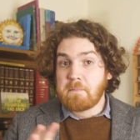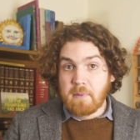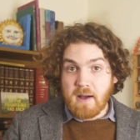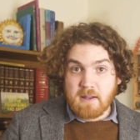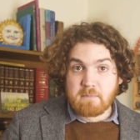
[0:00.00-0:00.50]

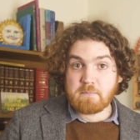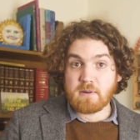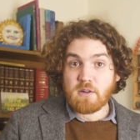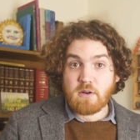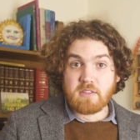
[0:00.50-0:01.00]
But
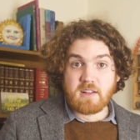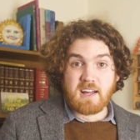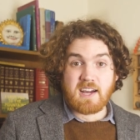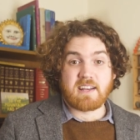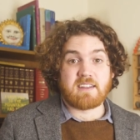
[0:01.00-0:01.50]
below the
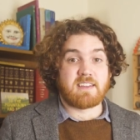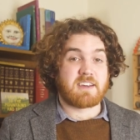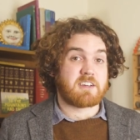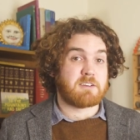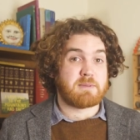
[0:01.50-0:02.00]
line, there
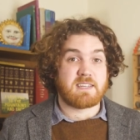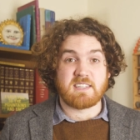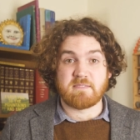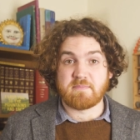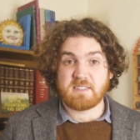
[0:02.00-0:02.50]
could
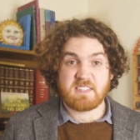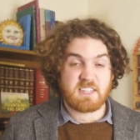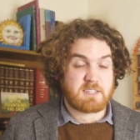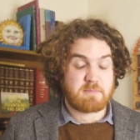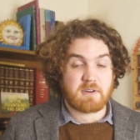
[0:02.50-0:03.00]
be
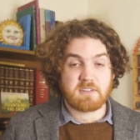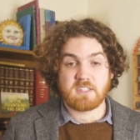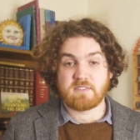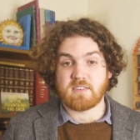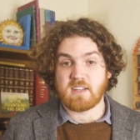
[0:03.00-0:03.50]
six
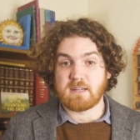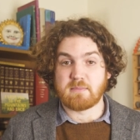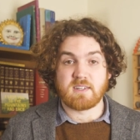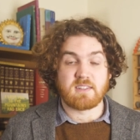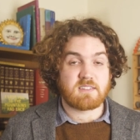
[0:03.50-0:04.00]
boxes for
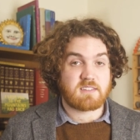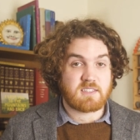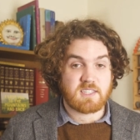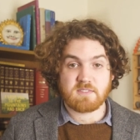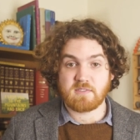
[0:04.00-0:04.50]
Labour,
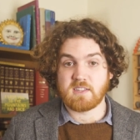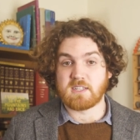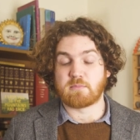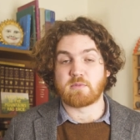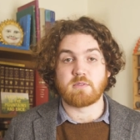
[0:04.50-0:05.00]
six for
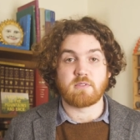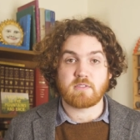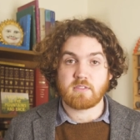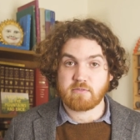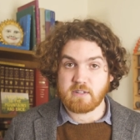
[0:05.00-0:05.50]
Liberal,
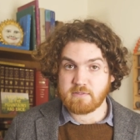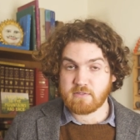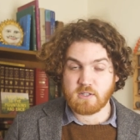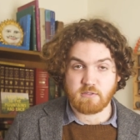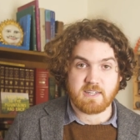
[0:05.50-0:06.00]
three
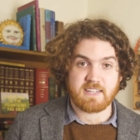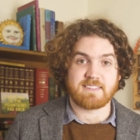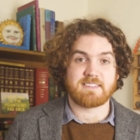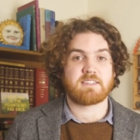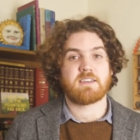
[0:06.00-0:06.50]
for
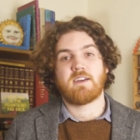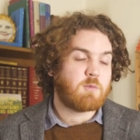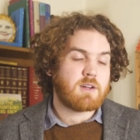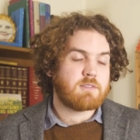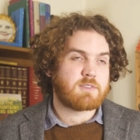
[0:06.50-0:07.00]
Greens,
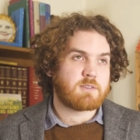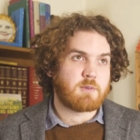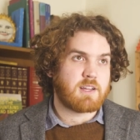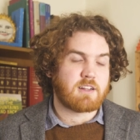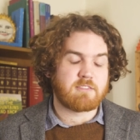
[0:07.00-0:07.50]
one for
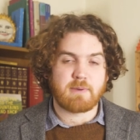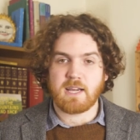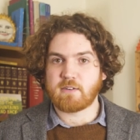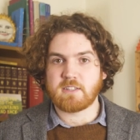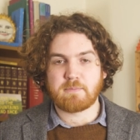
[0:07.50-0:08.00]
We Love
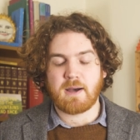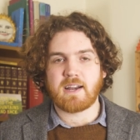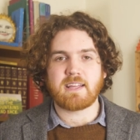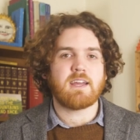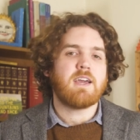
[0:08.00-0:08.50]
Penguins
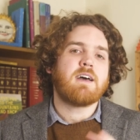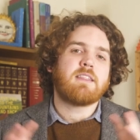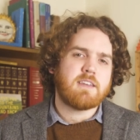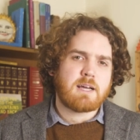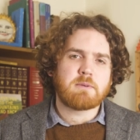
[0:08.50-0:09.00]
Party.
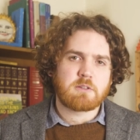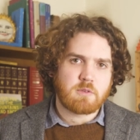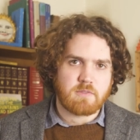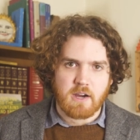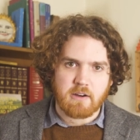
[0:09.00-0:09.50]
The numbers
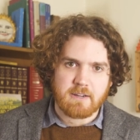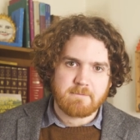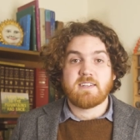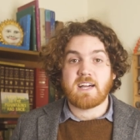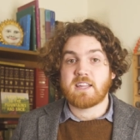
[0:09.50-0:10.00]
will vary.
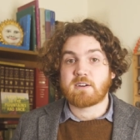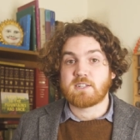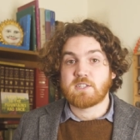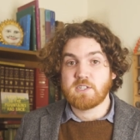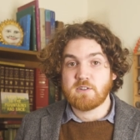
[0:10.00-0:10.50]
Now, there are
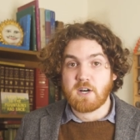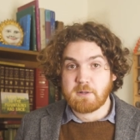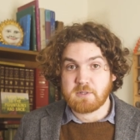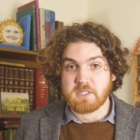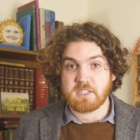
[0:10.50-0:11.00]
two
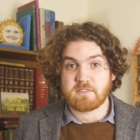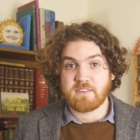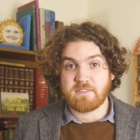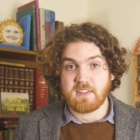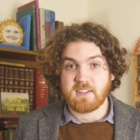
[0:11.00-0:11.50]
options for
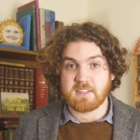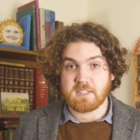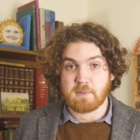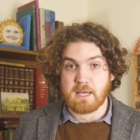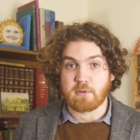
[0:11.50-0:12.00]
filling
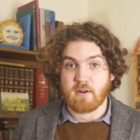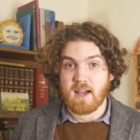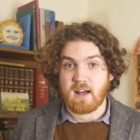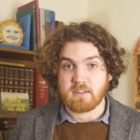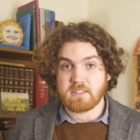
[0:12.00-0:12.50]
this paper
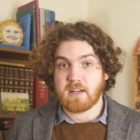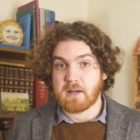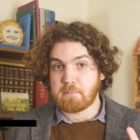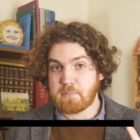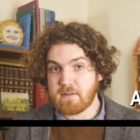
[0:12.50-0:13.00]
out
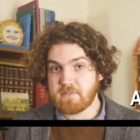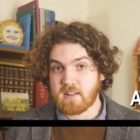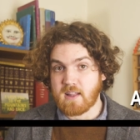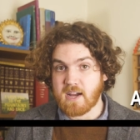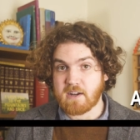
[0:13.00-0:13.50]
above the
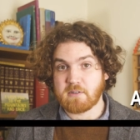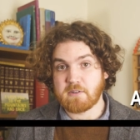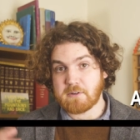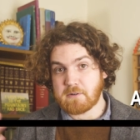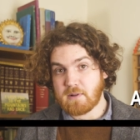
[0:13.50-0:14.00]
line
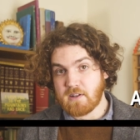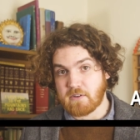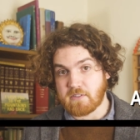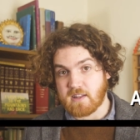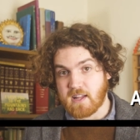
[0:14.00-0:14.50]
or
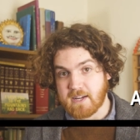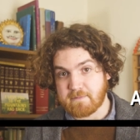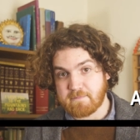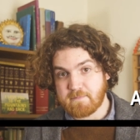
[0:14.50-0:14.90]
below the line.